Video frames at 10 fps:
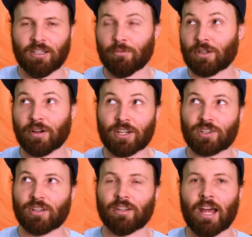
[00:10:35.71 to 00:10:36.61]

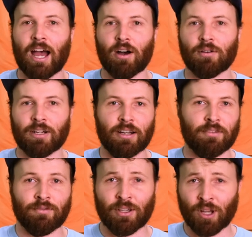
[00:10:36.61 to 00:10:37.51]
immigration now
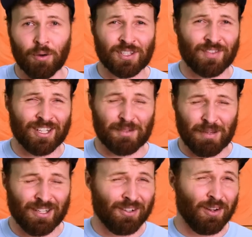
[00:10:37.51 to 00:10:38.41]
the lowest that it's
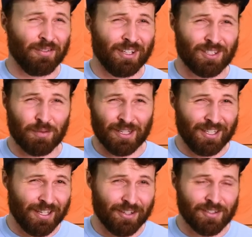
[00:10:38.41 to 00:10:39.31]
been in over 20
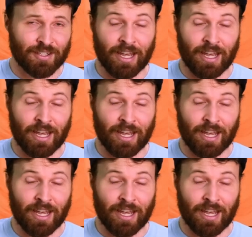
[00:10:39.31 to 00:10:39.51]
years,